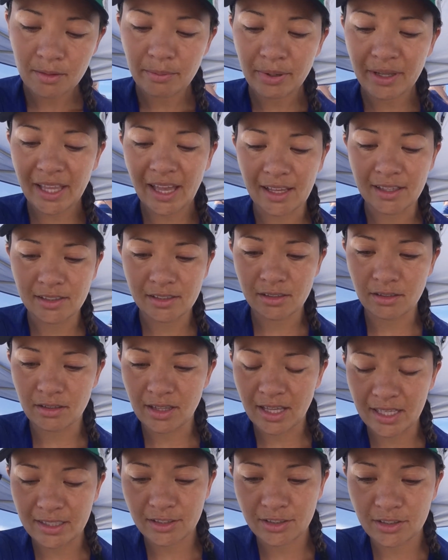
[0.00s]
But yeah, so
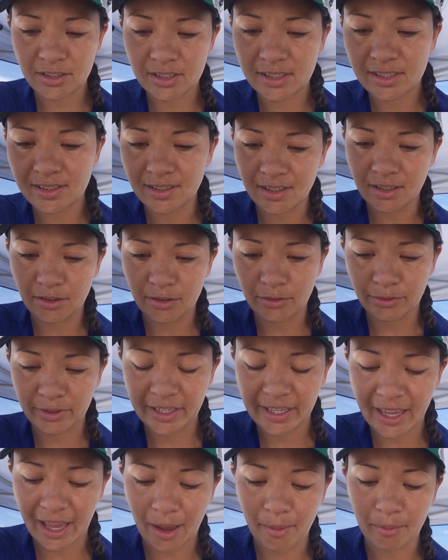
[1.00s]
that's just the
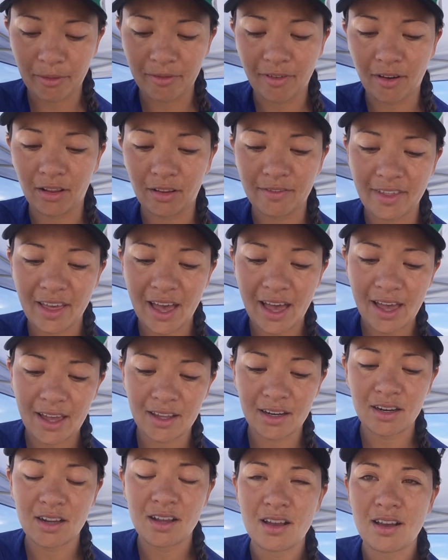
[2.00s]
recap of all of
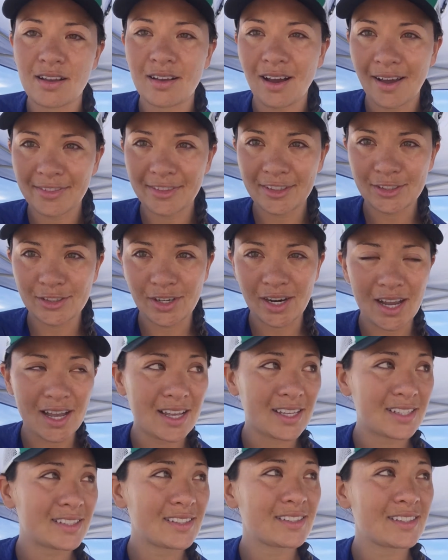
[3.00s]
that. Got the
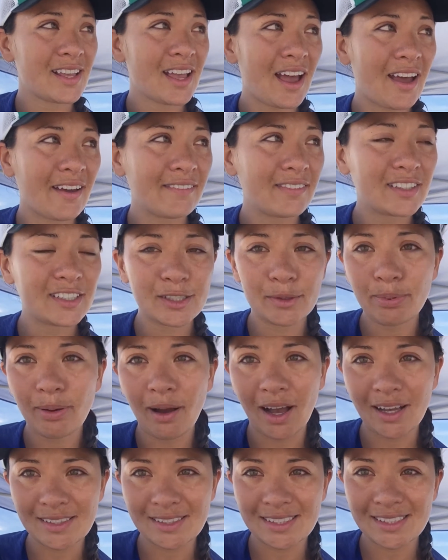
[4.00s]
dress, have the
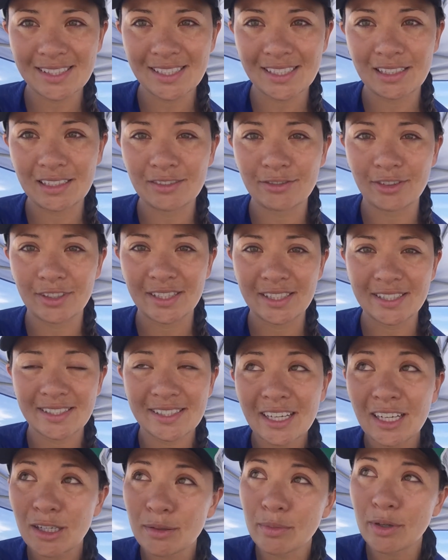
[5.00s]
deposits in for the
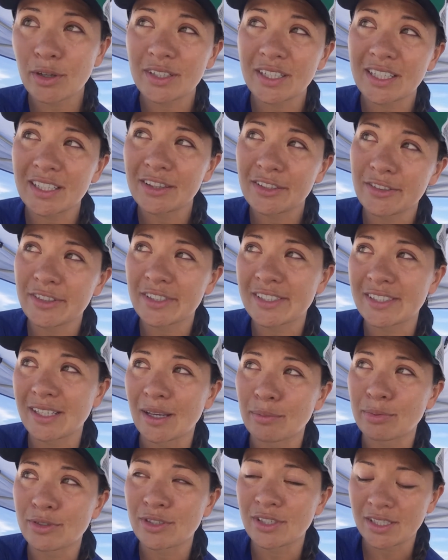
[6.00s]
ceremony and the
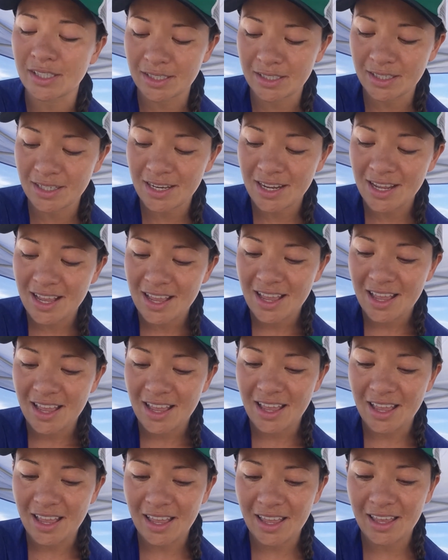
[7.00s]
reception,
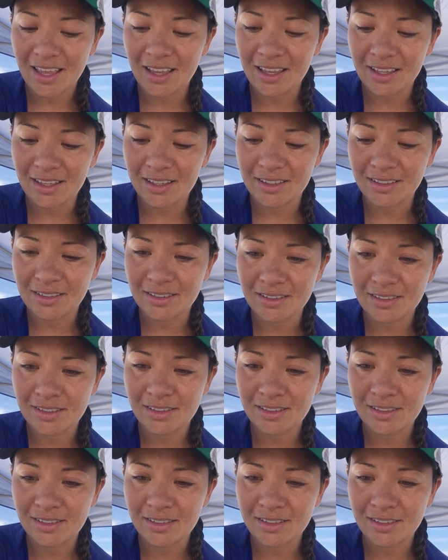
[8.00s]
and,